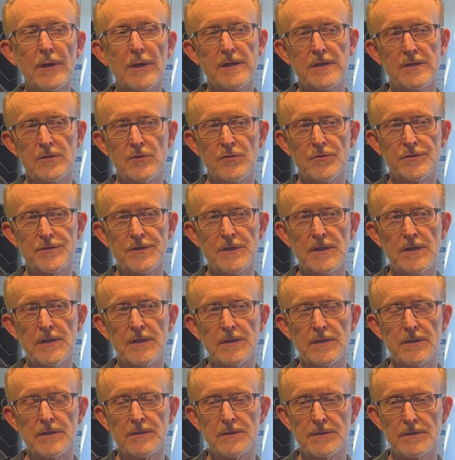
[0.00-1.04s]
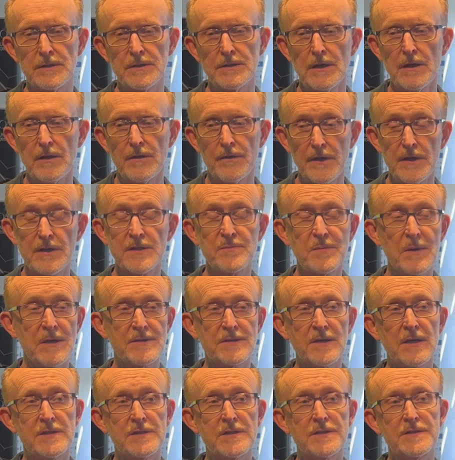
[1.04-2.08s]
in New Zealand, their
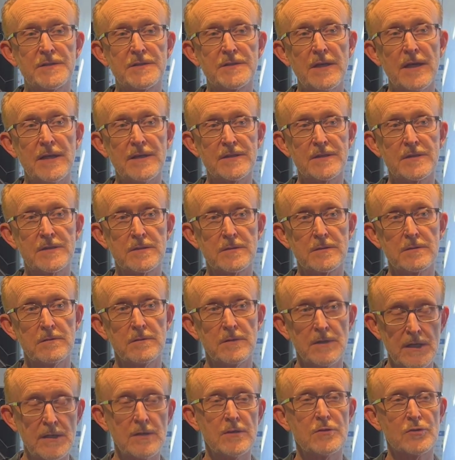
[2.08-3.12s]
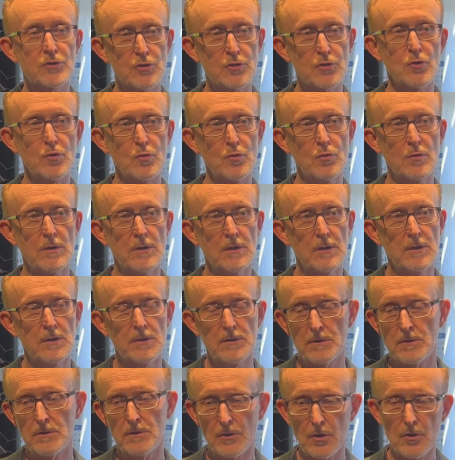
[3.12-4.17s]
space agency has needed to
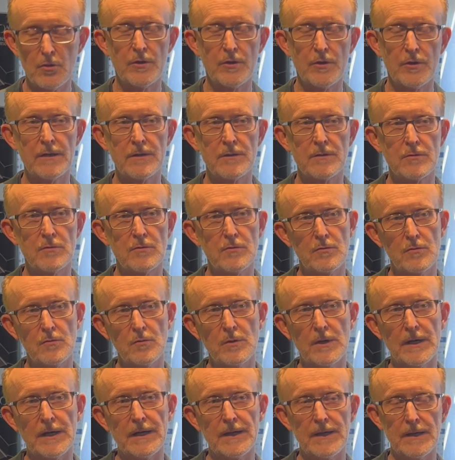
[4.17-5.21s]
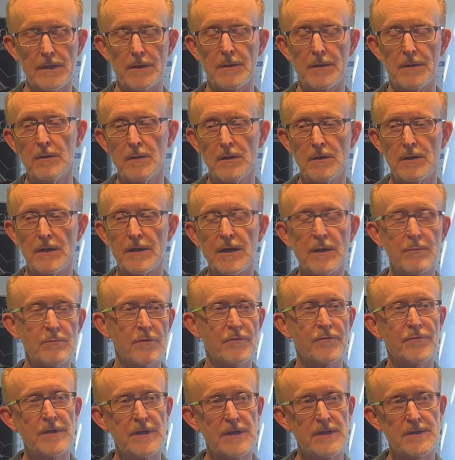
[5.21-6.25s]
learn how to do a number
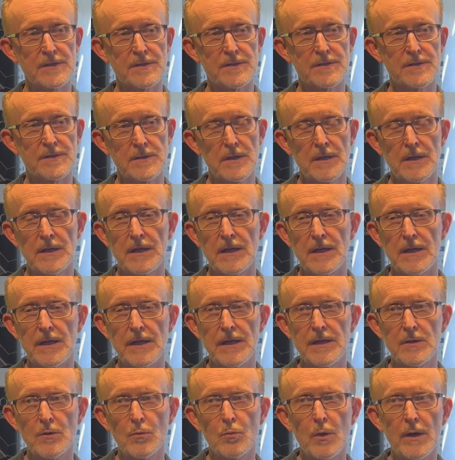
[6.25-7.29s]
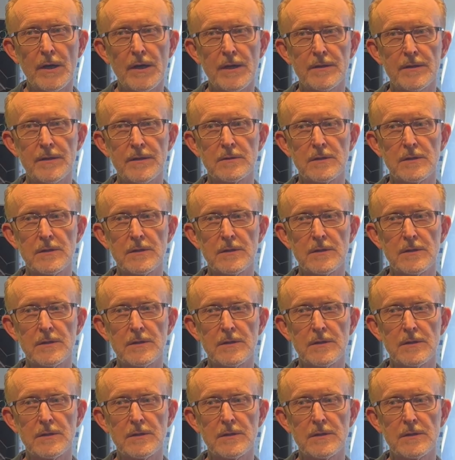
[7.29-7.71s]
of things in a way that the